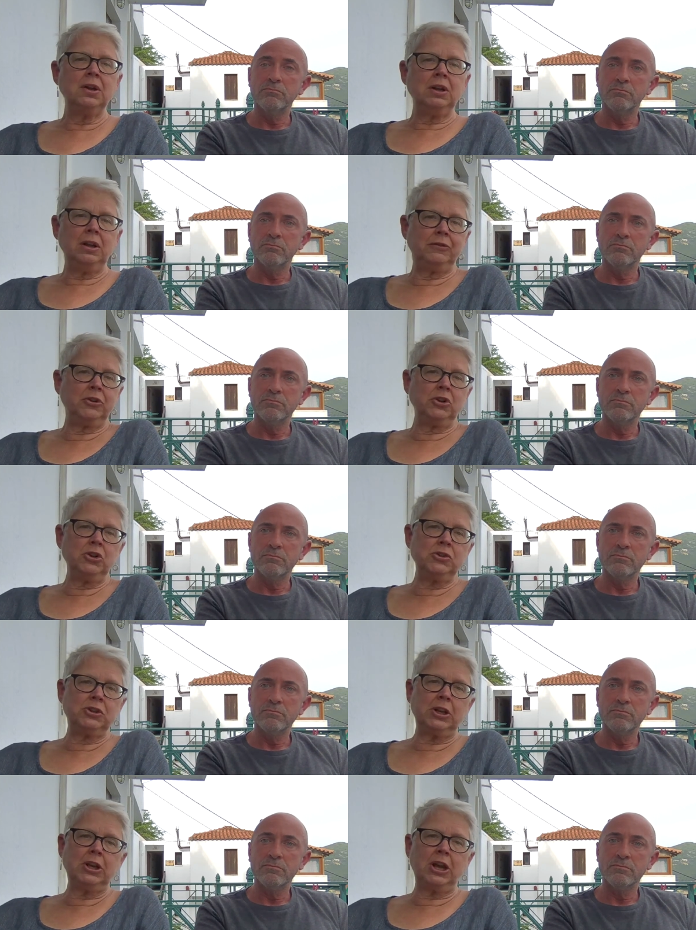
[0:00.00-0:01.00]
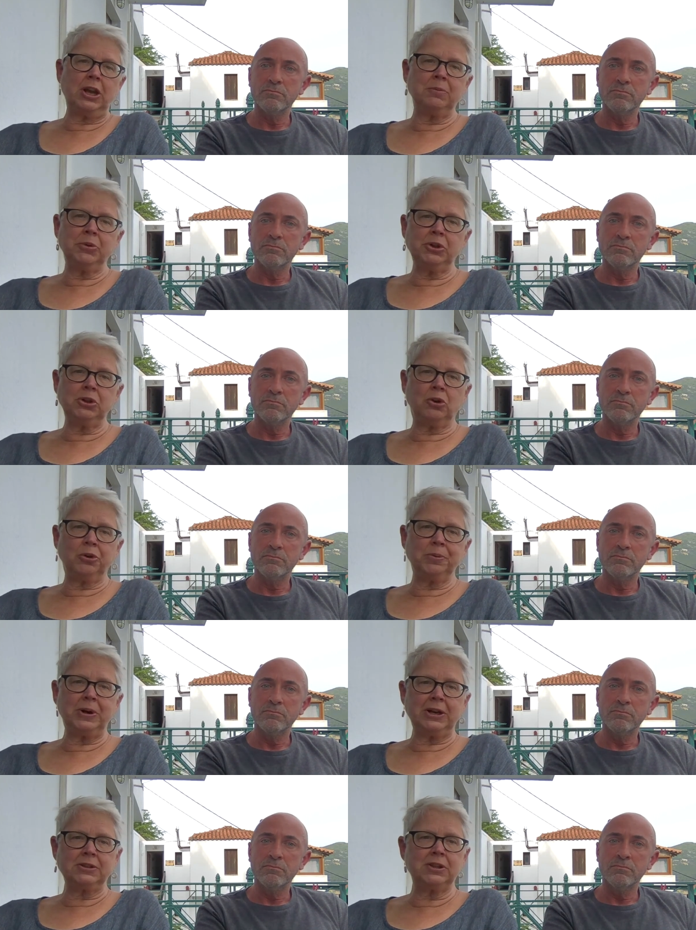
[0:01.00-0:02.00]
Speaker 1: if you're using Gamblin cold
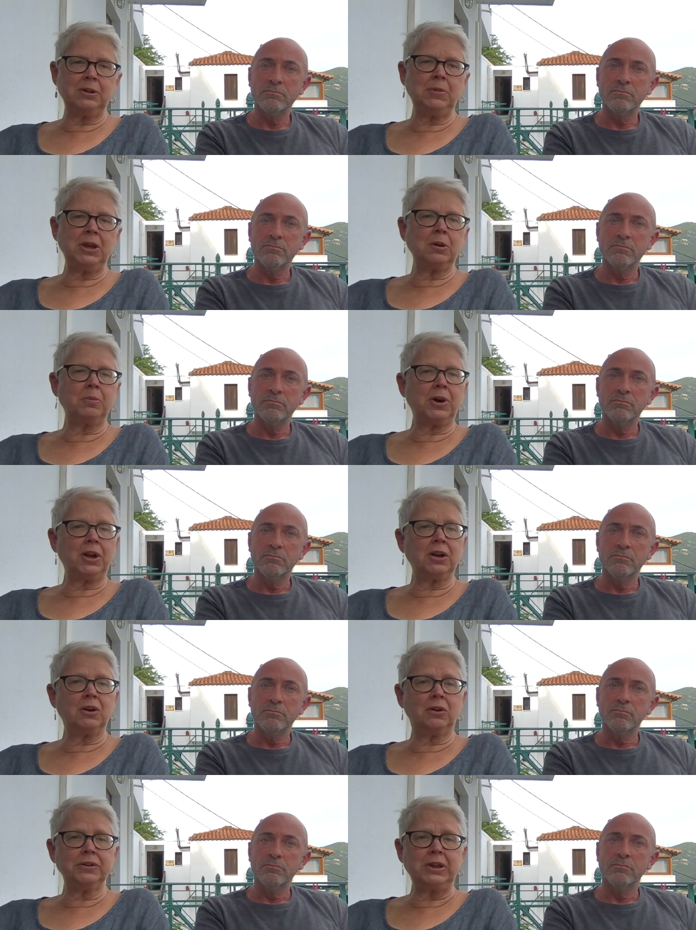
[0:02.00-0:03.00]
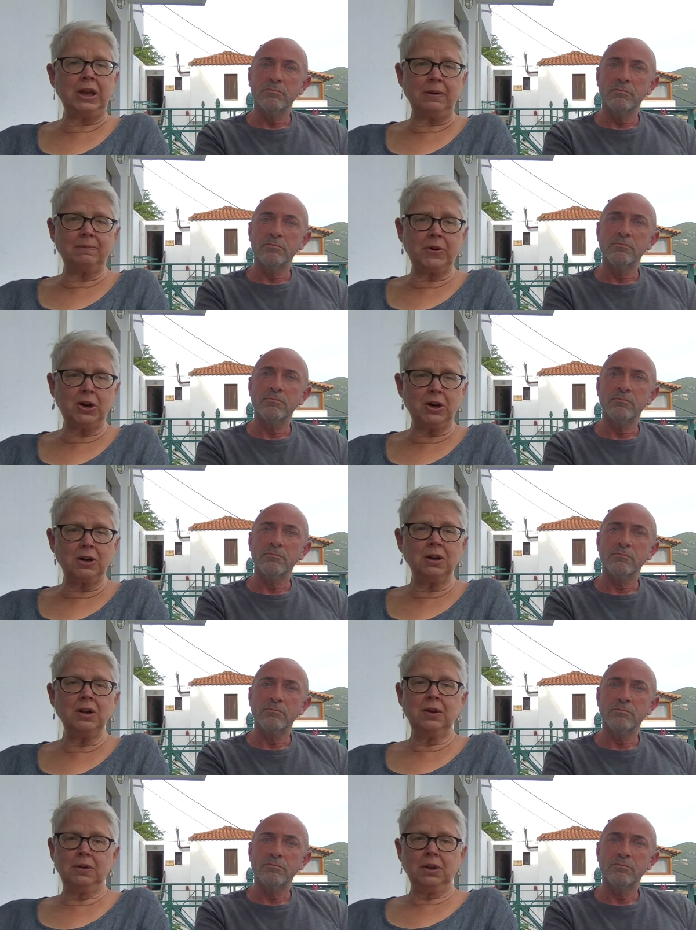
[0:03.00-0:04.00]
wax, they make a product called Gamvar,
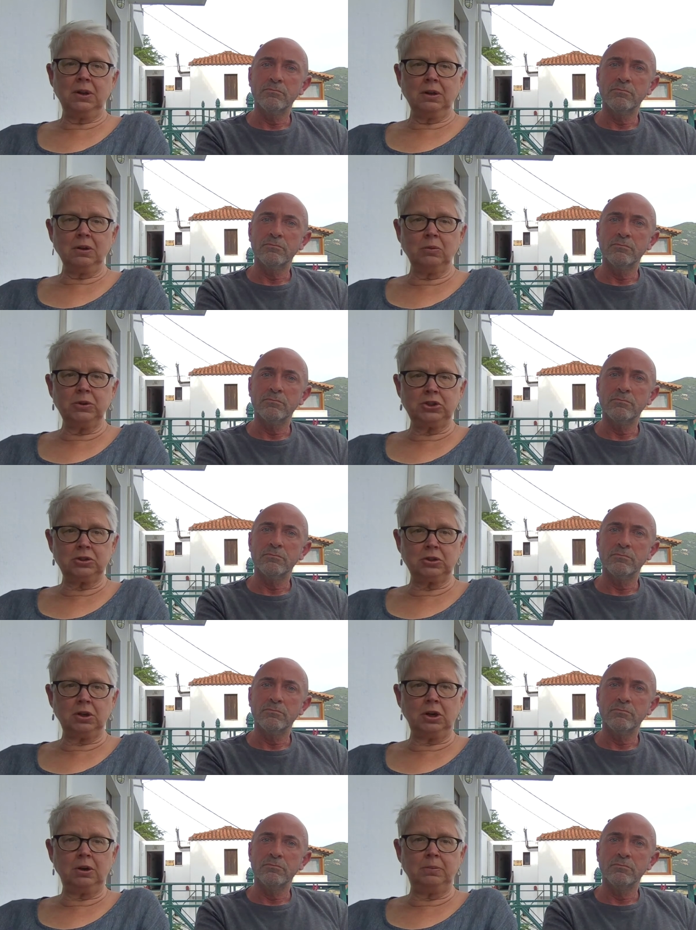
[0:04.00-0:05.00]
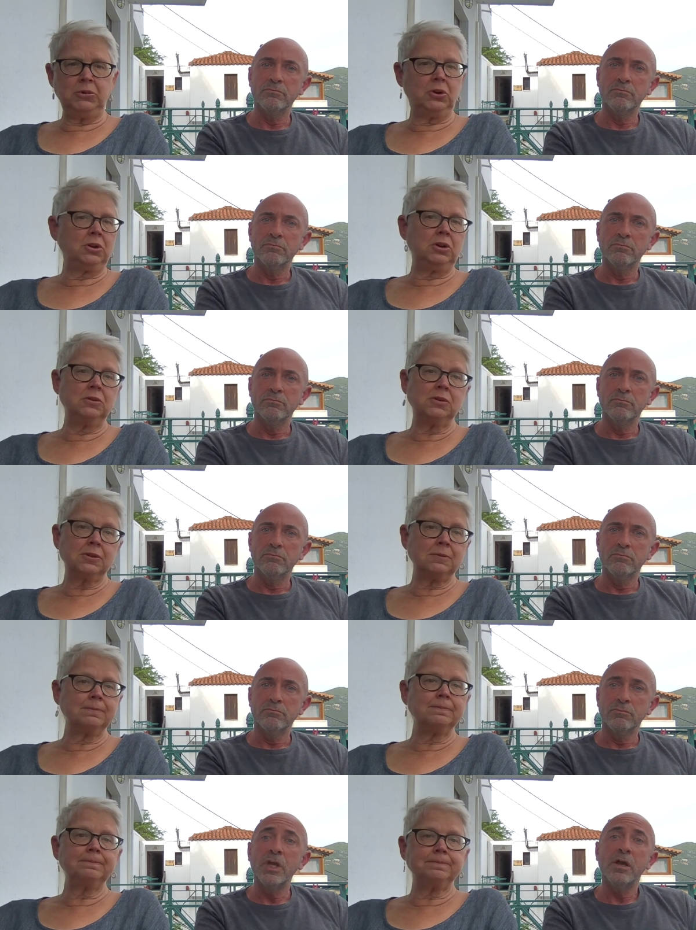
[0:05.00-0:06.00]
which um, you can use.
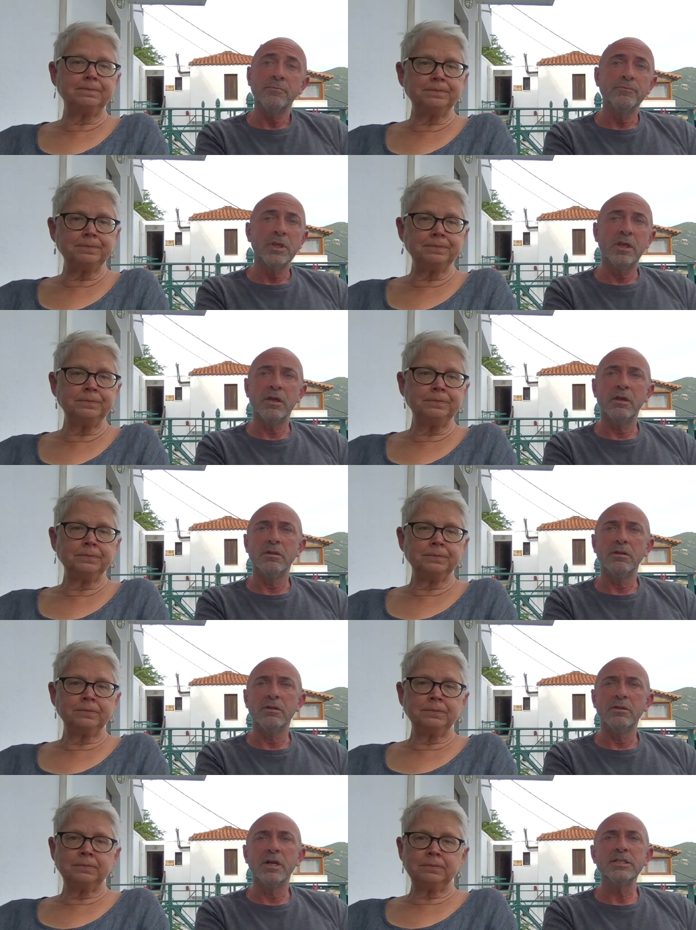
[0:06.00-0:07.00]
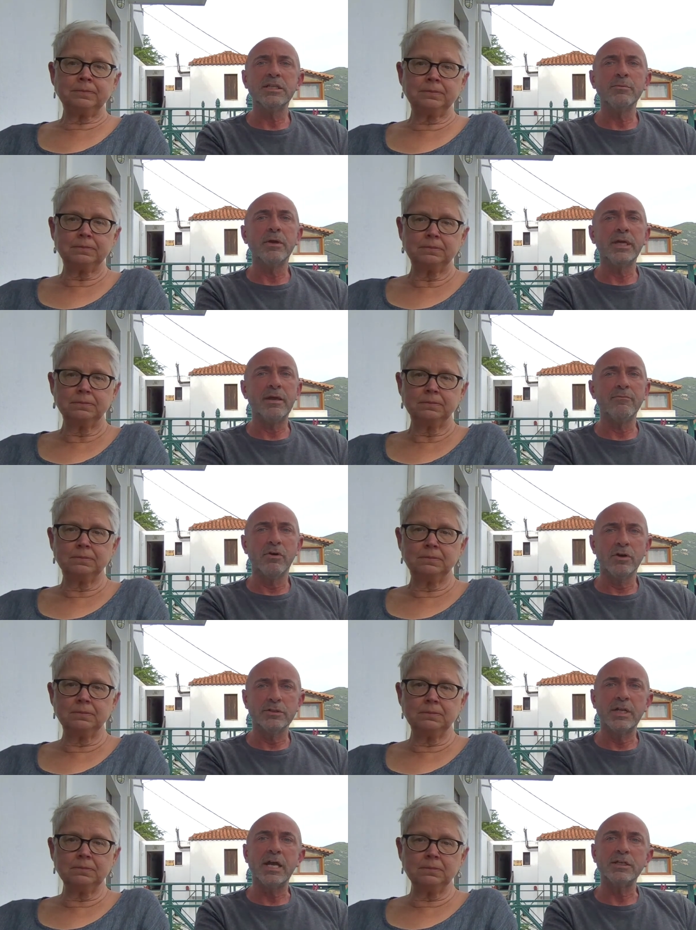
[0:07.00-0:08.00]
Speaker 2: Yeah, and the nice thing about Gamvar
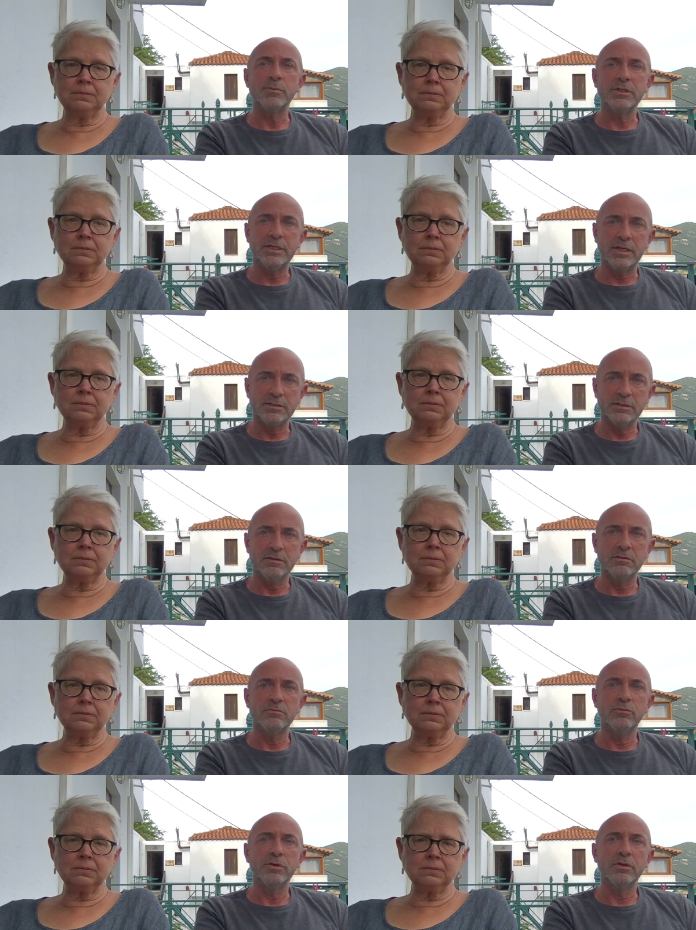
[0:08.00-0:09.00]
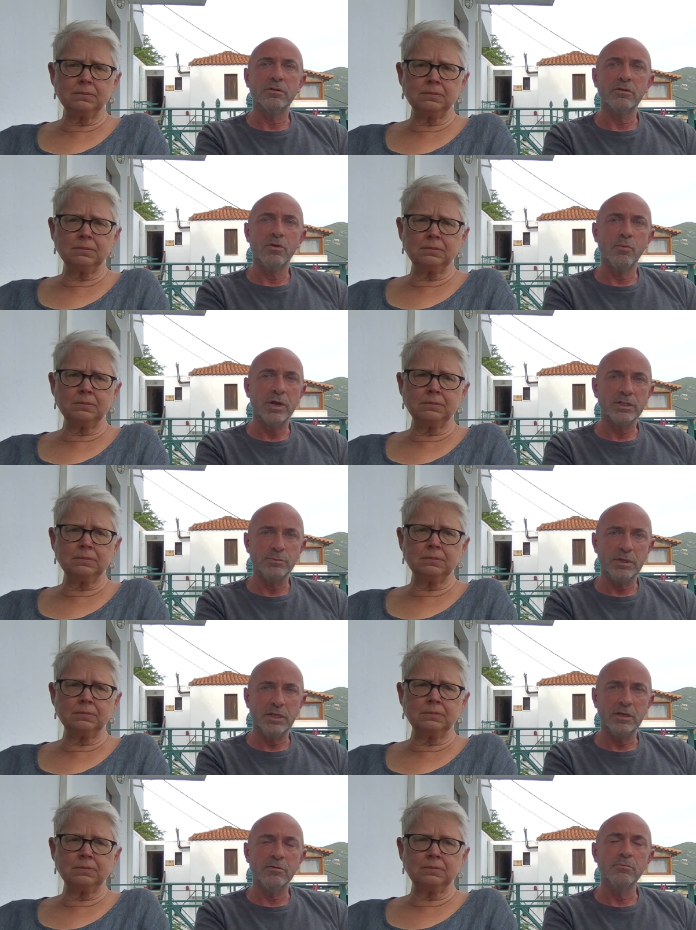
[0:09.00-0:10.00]
is it has been tested with cold wax
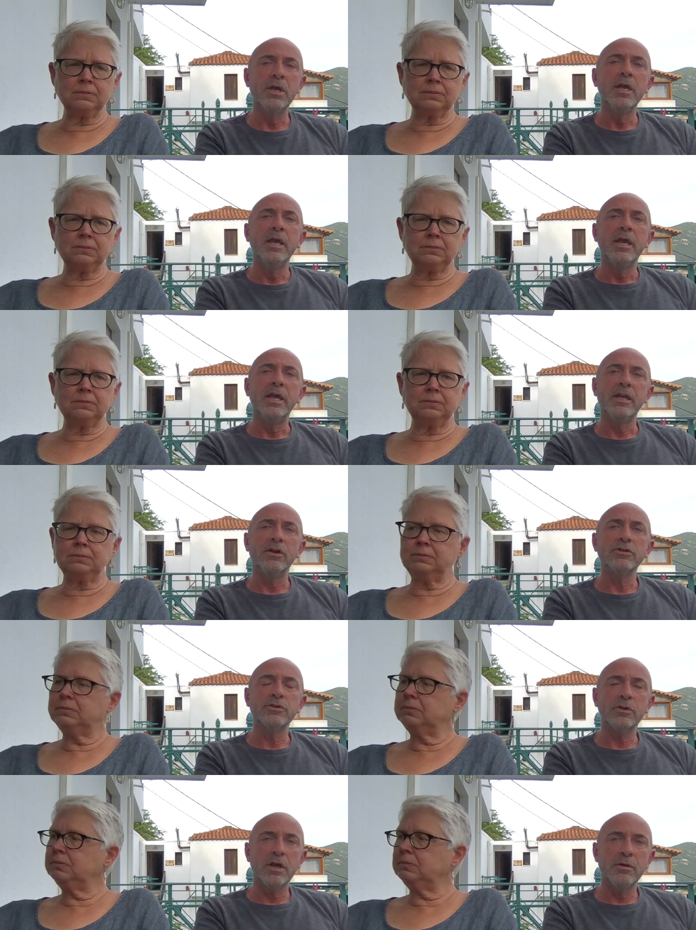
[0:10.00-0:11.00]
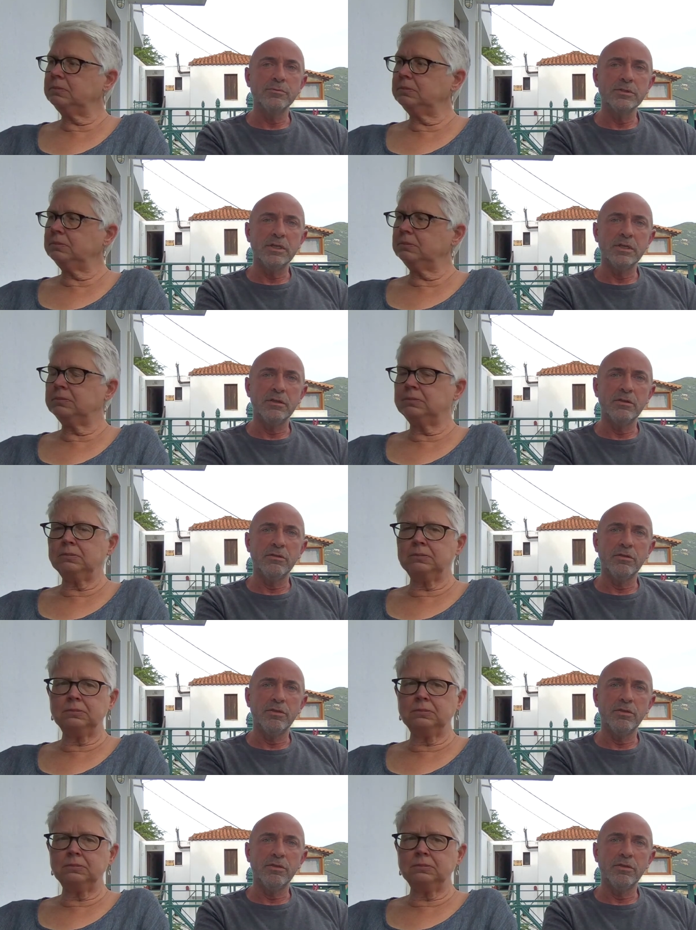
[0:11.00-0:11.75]
medium, and it also comes in